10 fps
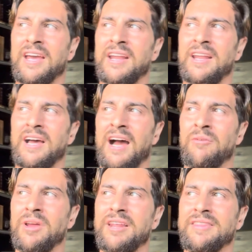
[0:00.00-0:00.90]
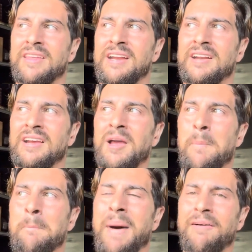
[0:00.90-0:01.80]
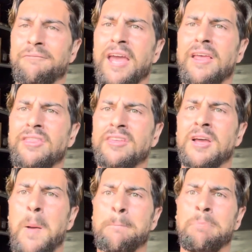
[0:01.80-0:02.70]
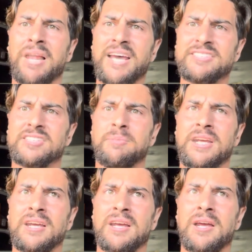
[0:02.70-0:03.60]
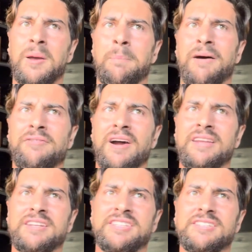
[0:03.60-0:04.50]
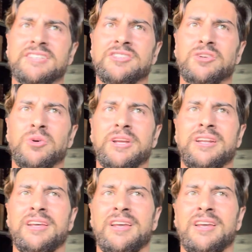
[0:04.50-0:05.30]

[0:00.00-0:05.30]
And I really think my faith blessed me by finding Jesus coin.